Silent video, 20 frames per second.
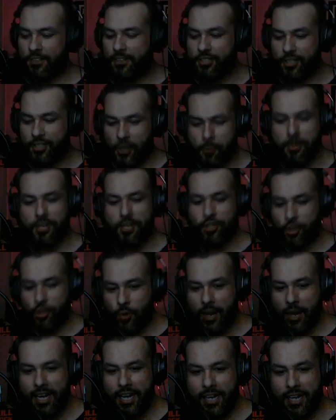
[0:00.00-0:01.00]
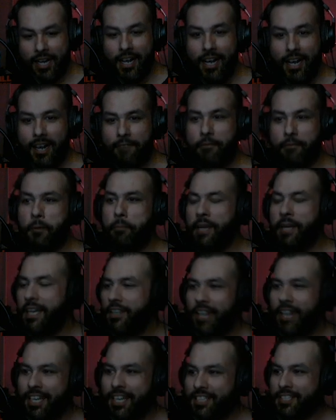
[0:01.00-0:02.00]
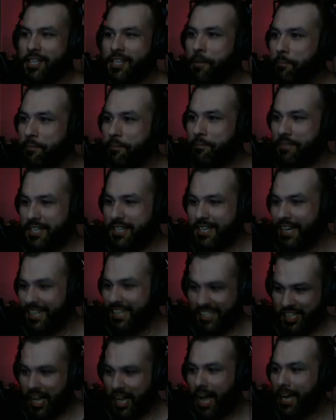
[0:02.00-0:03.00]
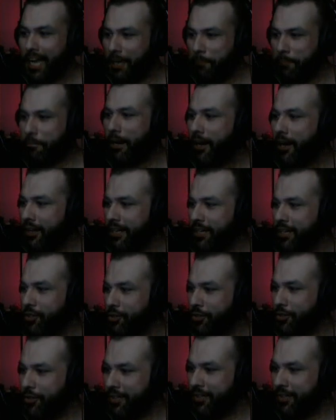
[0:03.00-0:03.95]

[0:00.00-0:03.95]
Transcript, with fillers: so much credit for being like some like diabolical